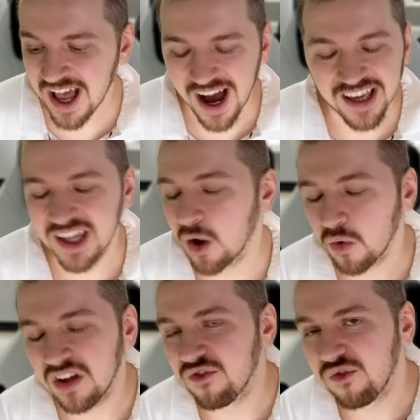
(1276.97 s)
I can
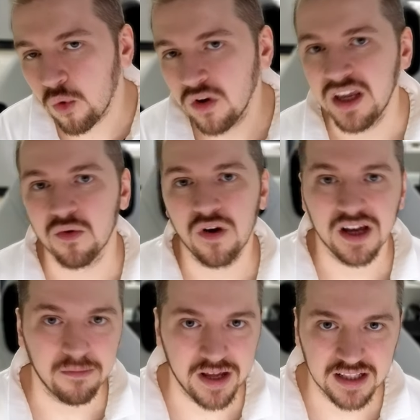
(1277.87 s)
only fully
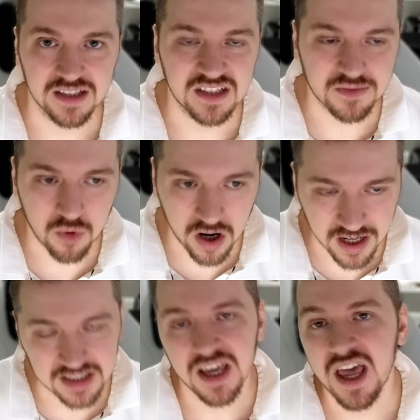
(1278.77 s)
recommend this
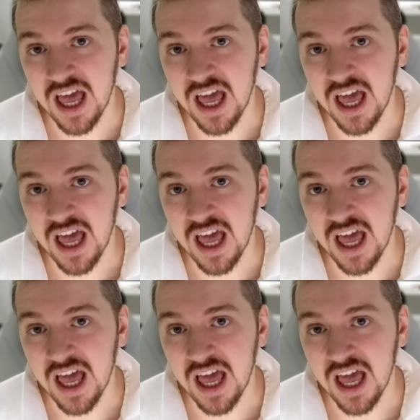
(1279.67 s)
product.